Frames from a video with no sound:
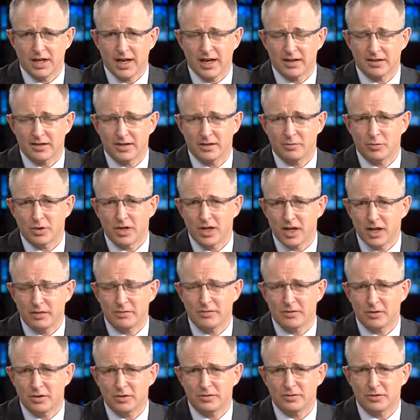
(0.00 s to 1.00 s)
outcome we hope
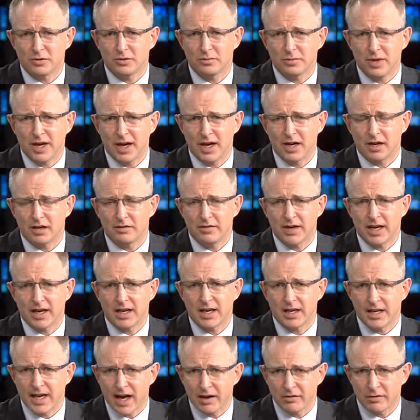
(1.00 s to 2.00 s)
for, form part of a
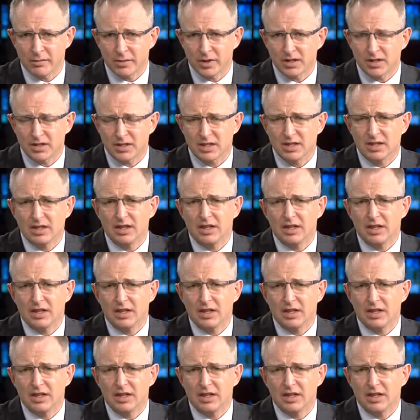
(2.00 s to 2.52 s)
government,